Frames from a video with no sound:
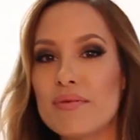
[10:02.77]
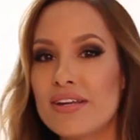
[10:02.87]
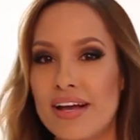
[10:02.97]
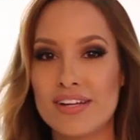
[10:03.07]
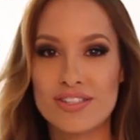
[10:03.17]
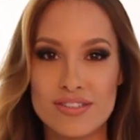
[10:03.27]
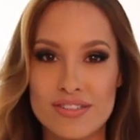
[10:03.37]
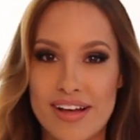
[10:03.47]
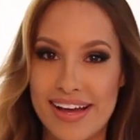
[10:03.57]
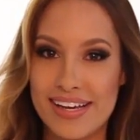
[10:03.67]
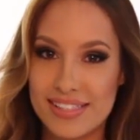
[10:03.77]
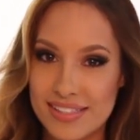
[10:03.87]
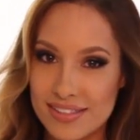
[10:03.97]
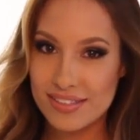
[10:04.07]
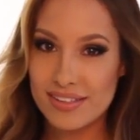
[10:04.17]
to be natural, guys.
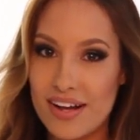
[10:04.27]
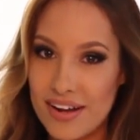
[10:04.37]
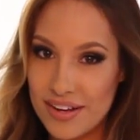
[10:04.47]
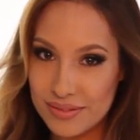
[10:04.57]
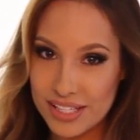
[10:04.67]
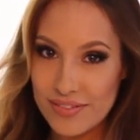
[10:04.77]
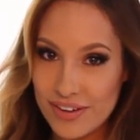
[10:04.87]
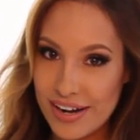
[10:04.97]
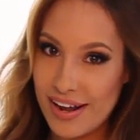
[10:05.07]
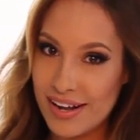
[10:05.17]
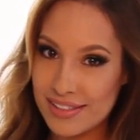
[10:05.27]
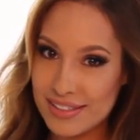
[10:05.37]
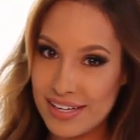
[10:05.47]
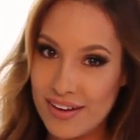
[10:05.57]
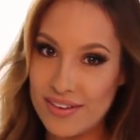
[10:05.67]
Leave your
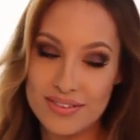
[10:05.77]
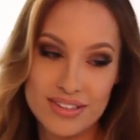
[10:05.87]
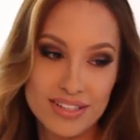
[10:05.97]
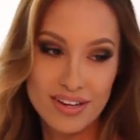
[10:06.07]
hands down.